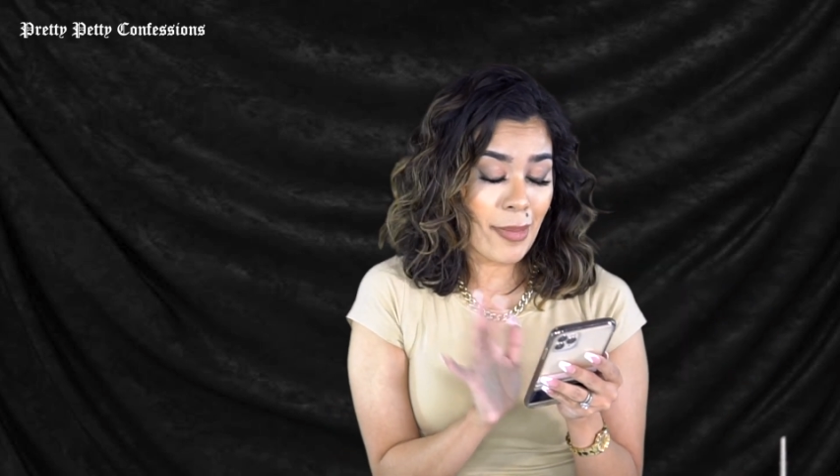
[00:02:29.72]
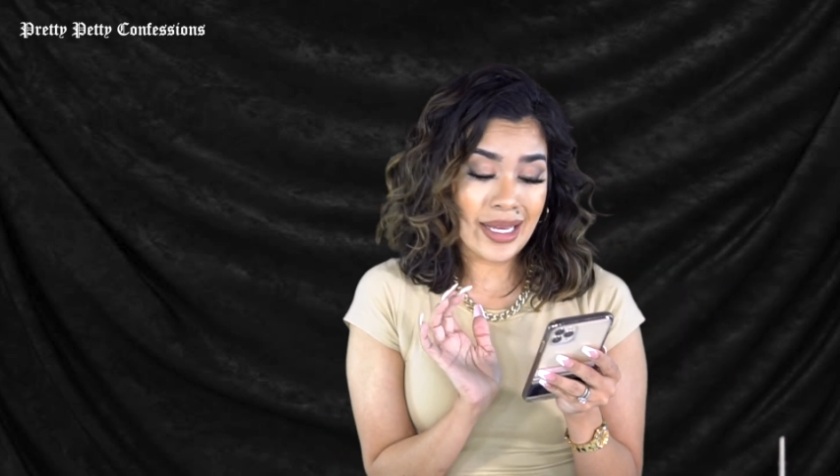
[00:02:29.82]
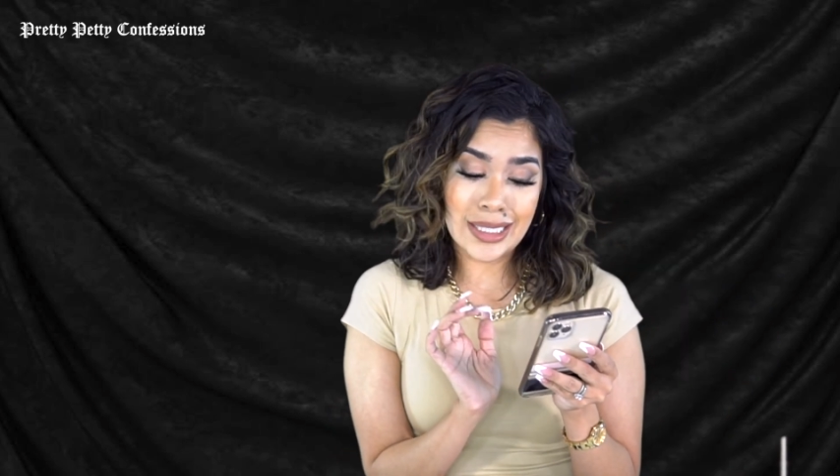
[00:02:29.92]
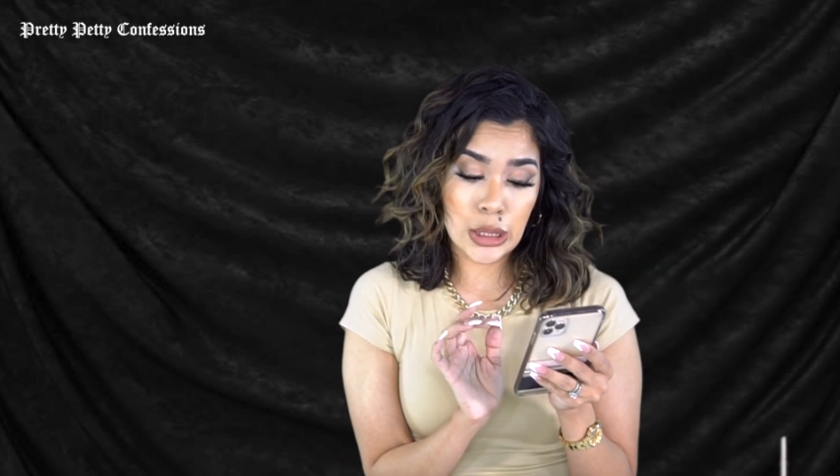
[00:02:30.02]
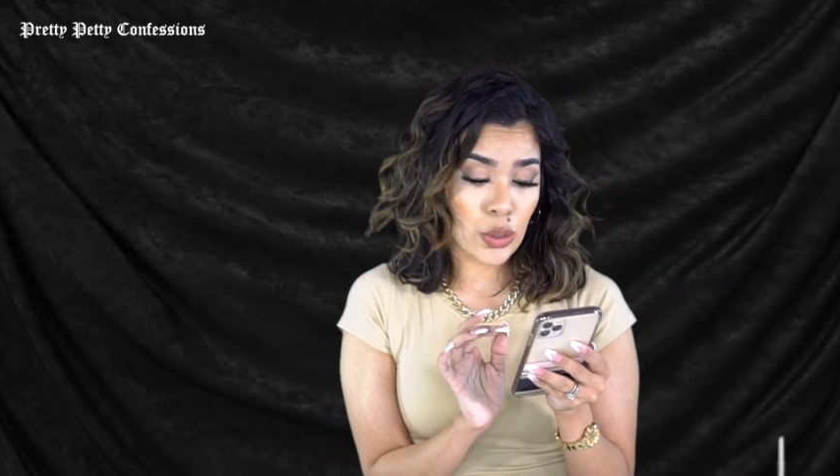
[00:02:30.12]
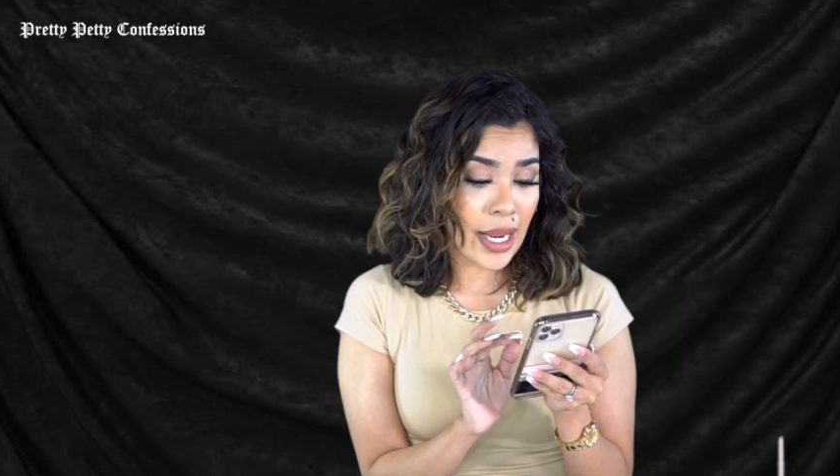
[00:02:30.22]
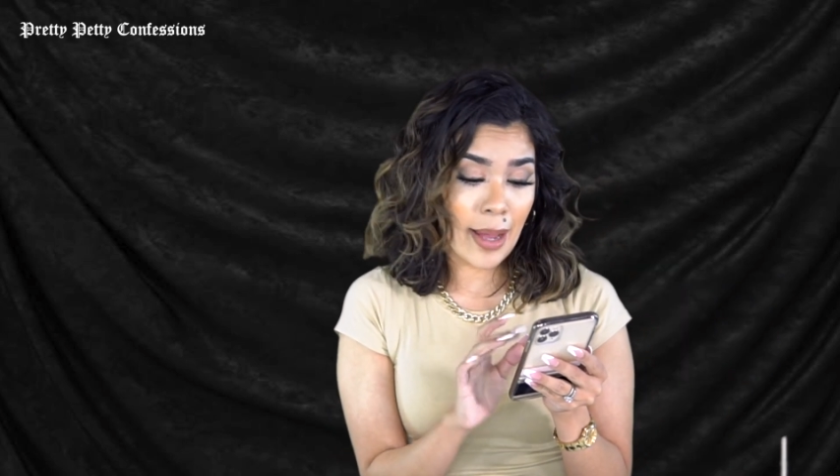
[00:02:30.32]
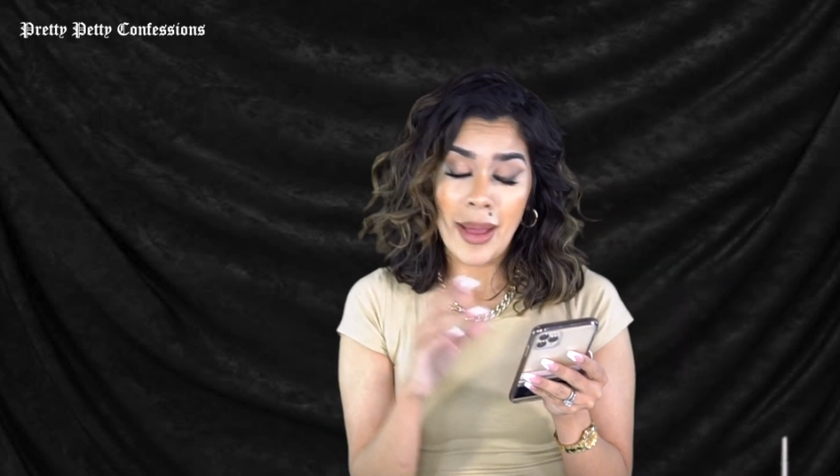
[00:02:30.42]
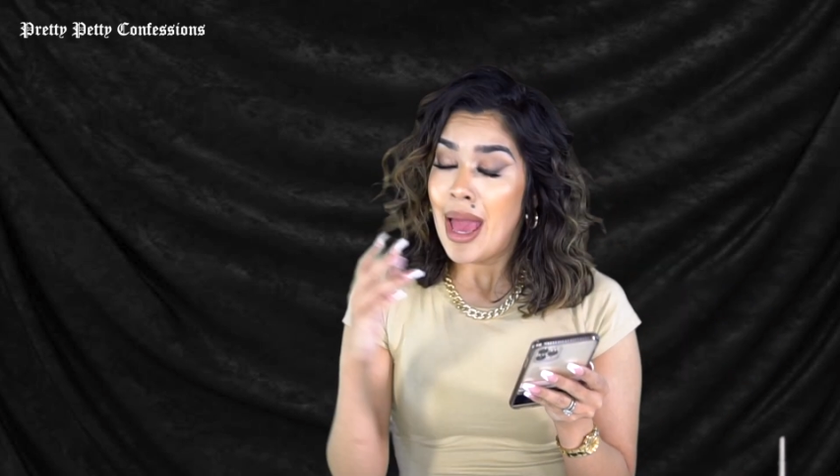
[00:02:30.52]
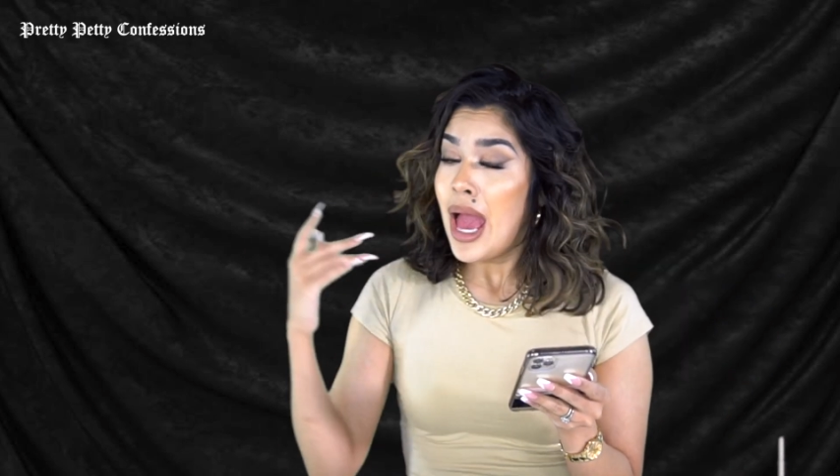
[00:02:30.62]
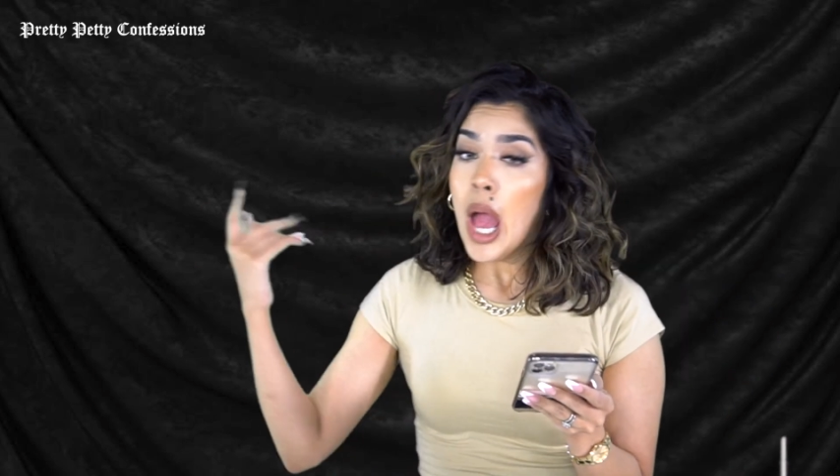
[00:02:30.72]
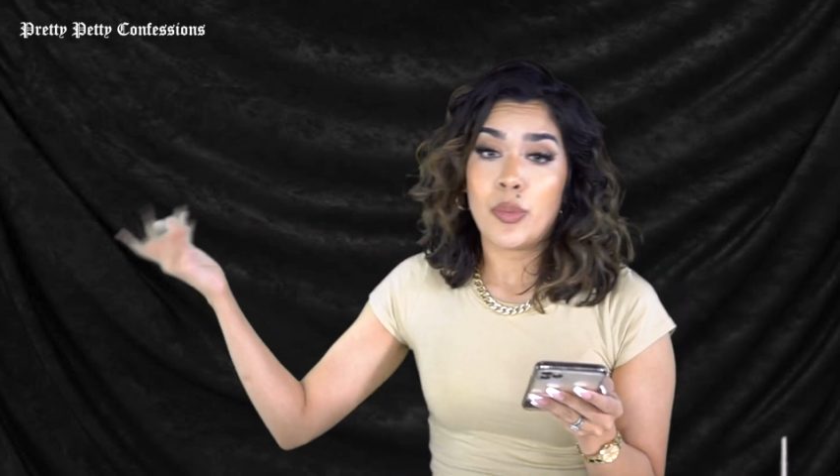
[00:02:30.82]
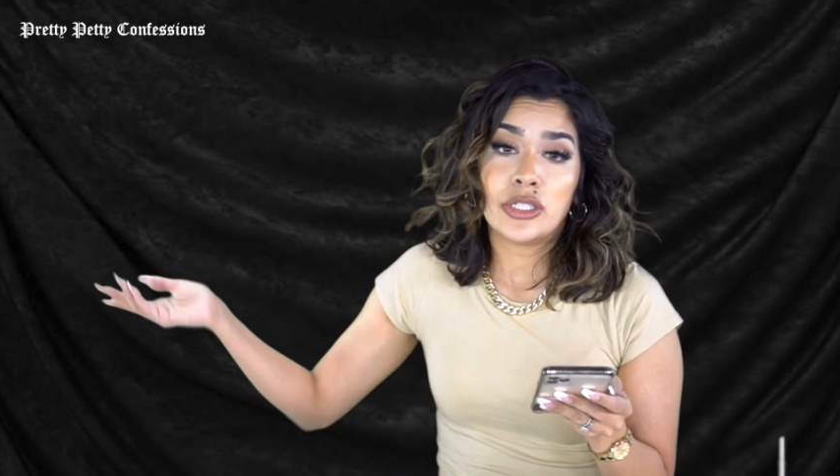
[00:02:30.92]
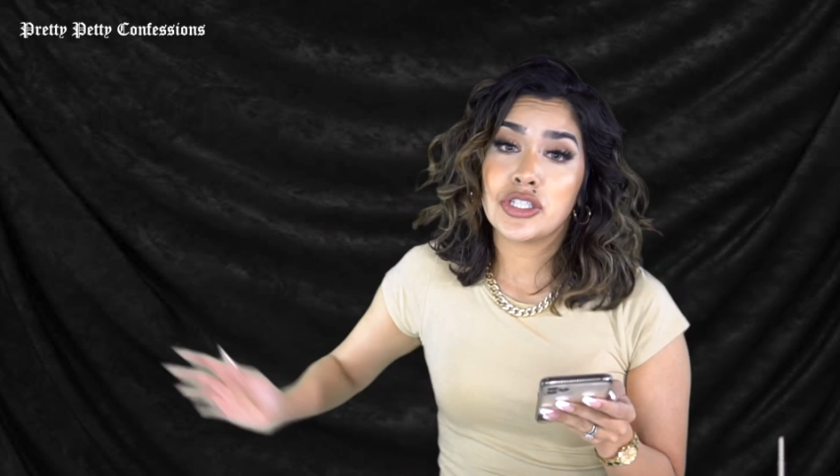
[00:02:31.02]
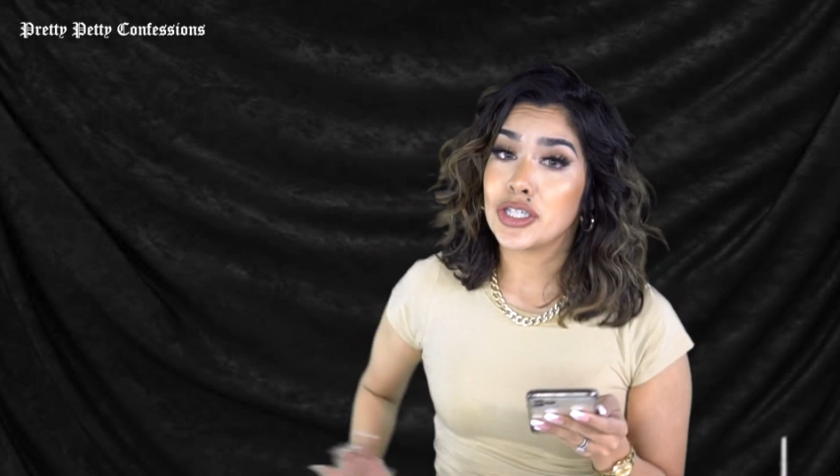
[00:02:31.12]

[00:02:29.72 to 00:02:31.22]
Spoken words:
up my Instagram and we're just